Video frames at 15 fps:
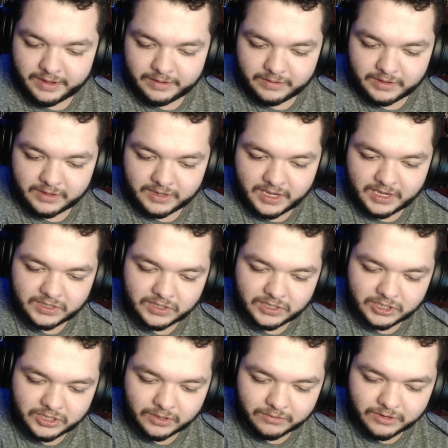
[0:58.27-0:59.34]
In case you
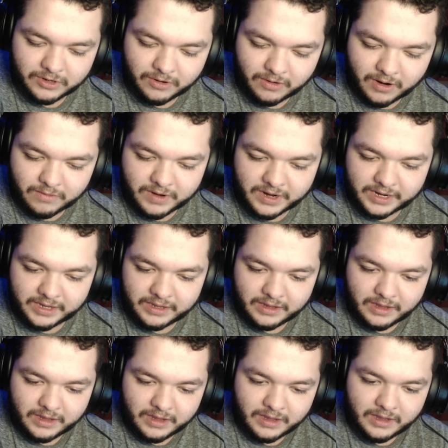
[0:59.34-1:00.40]
don't know already,
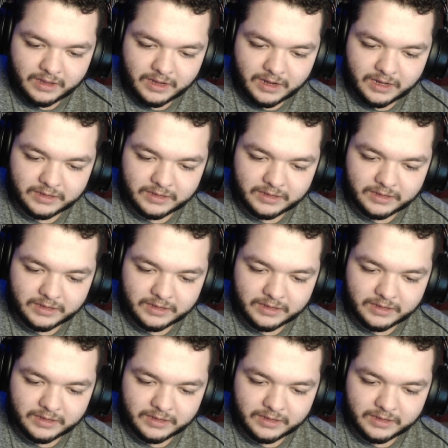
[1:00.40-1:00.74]
uh,